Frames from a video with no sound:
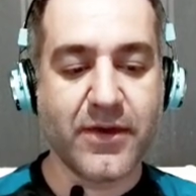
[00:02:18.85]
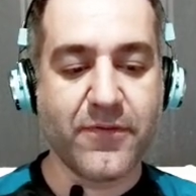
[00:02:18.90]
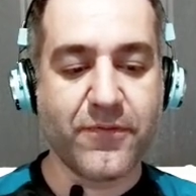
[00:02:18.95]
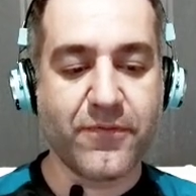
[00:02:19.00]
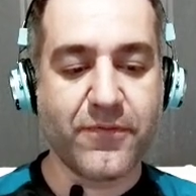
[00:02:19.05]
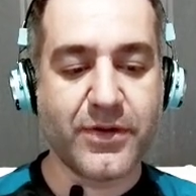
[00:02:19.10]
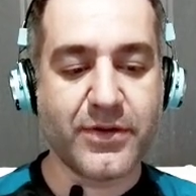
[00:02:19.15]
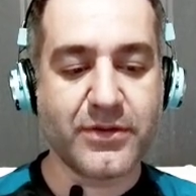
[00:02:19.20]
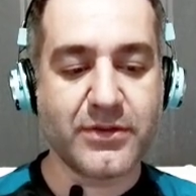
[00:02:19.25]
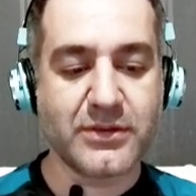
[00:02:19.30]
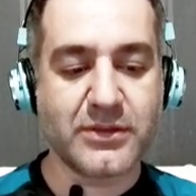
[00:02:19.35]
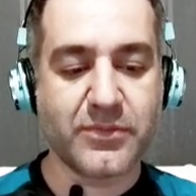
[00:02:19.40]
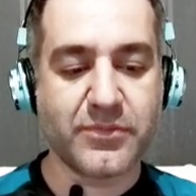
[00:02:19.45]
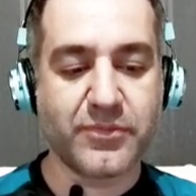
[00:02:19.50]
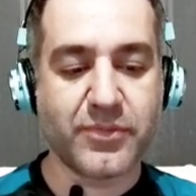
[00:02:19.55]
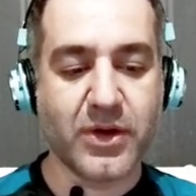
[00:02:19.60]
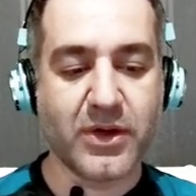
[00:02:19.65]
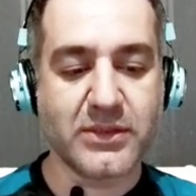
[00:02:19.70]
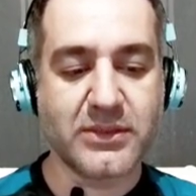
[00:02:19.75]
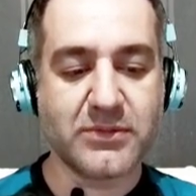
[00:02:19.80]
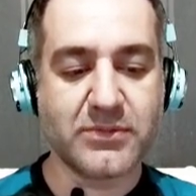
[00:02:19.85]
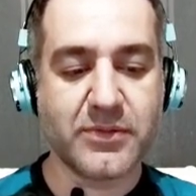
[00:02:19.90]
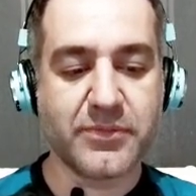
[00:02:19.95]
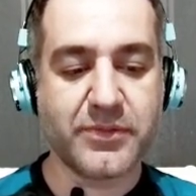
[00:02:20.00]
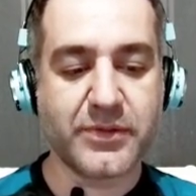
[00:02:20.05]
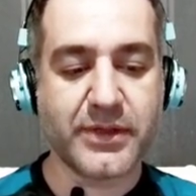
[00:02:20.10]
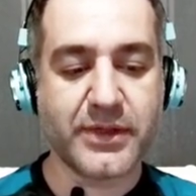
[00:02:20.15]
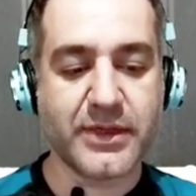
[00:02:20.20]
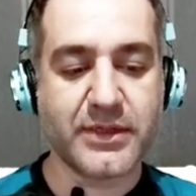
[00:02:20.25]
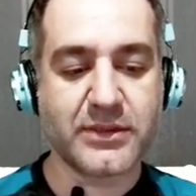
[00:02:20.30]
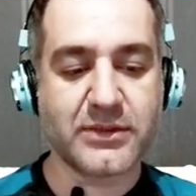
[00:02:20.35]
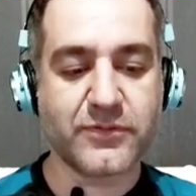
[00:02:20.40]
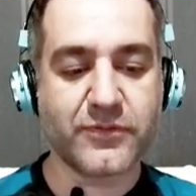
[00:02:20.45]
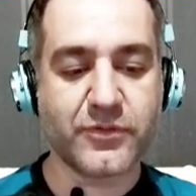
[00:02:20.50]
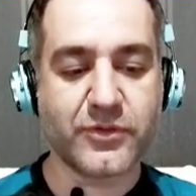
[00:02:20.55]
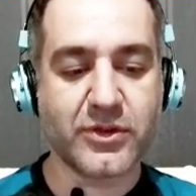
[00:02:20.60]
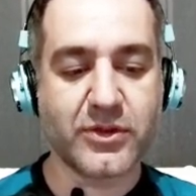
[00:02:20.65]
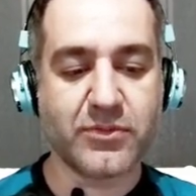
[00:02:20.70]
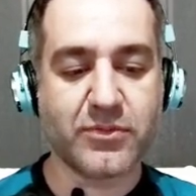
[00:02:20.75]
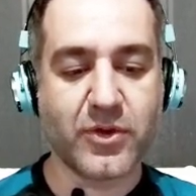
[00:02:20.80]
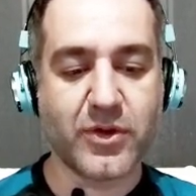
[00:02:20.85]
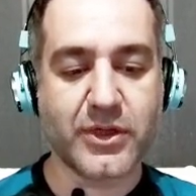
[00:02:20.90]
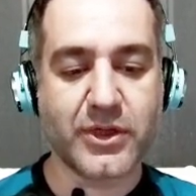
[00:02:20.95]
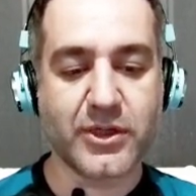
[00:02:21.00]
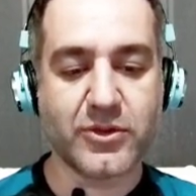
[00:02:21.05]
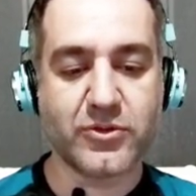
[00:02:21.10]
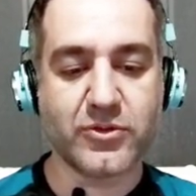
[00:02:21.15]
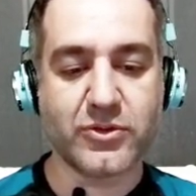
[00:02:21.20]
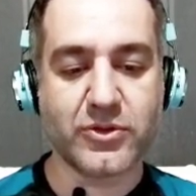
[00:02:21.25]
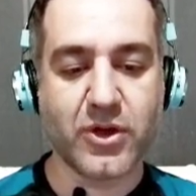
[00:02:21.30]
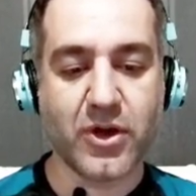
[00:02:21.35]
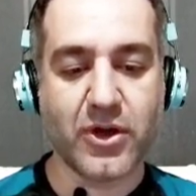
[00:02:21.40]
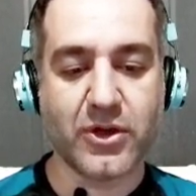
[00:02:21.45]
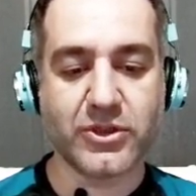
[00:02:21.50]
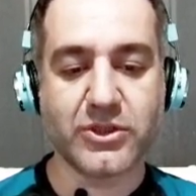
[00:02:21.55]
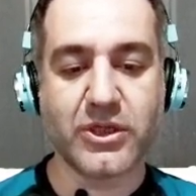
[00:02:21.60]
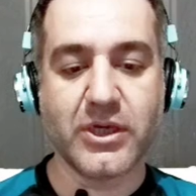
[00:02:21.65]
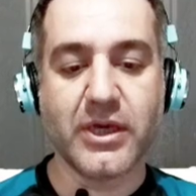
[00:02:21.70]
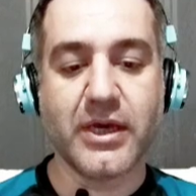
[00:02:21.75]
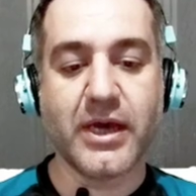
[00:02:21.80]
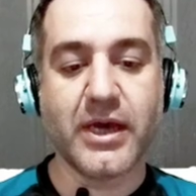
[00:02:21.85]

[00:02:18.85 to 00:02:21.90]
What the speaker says: where is the possible place for the market to touch.